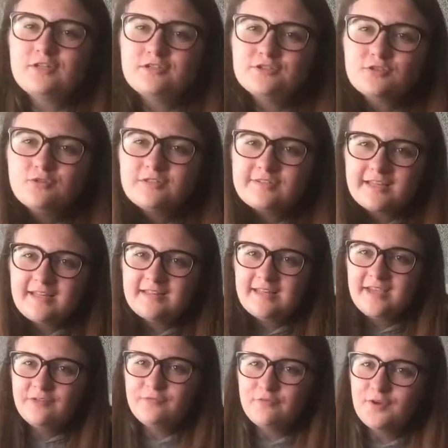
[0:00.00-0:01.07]
your school's like a
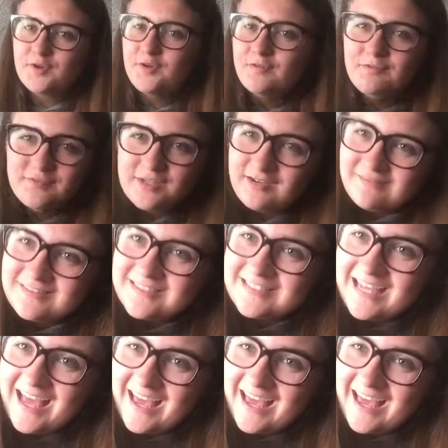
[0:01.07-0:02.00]
landfill, don't stay.